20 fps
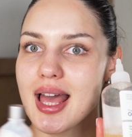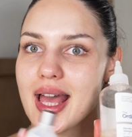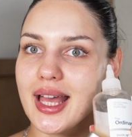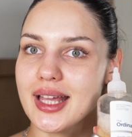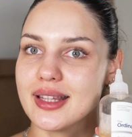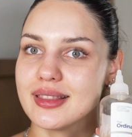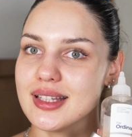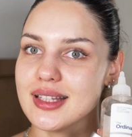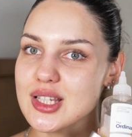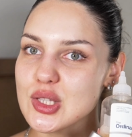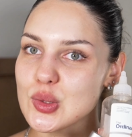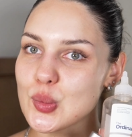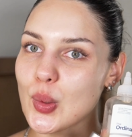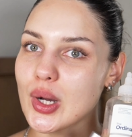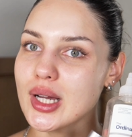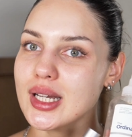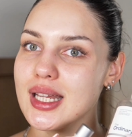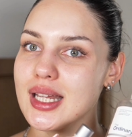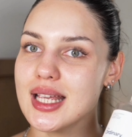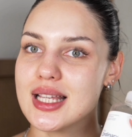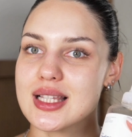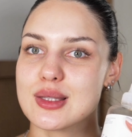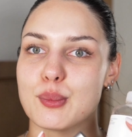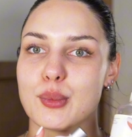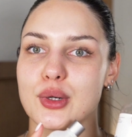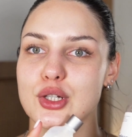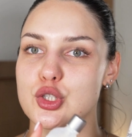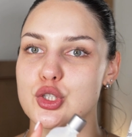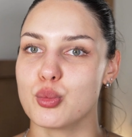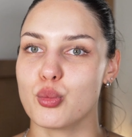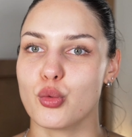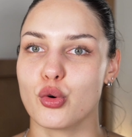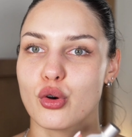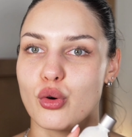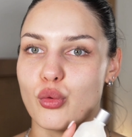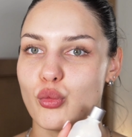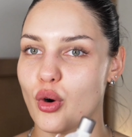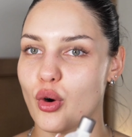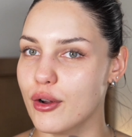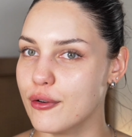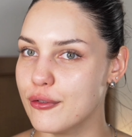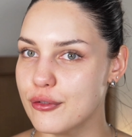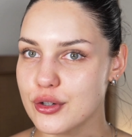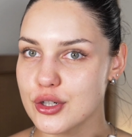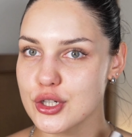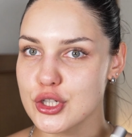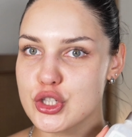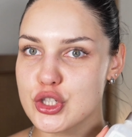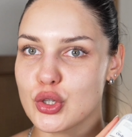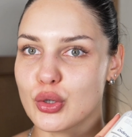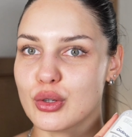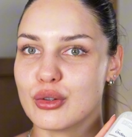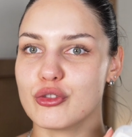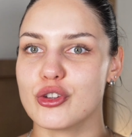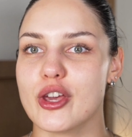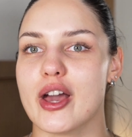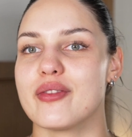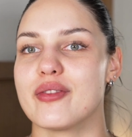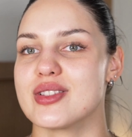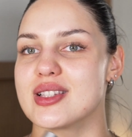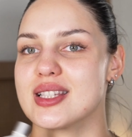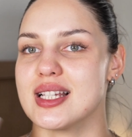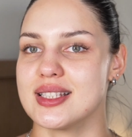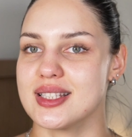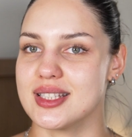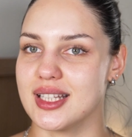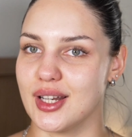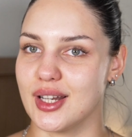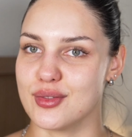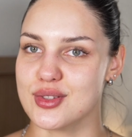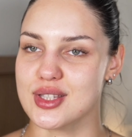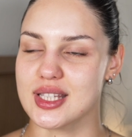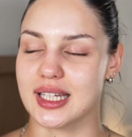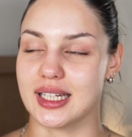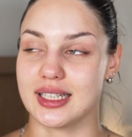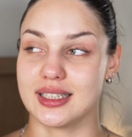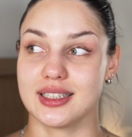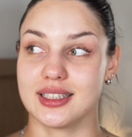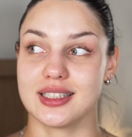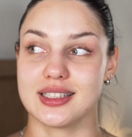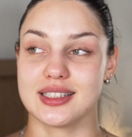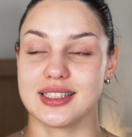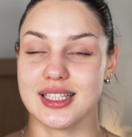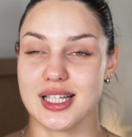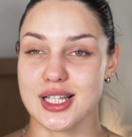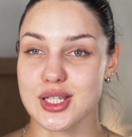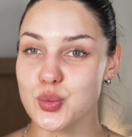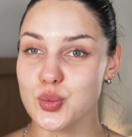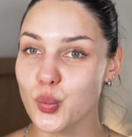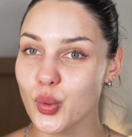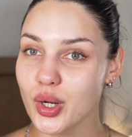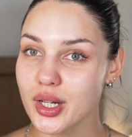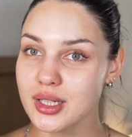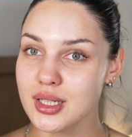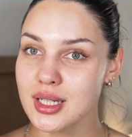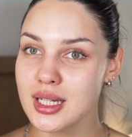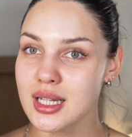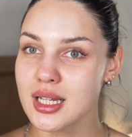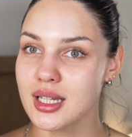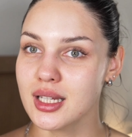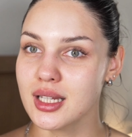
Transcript: And this one is much more rougher, so if you have sensitive skin, this one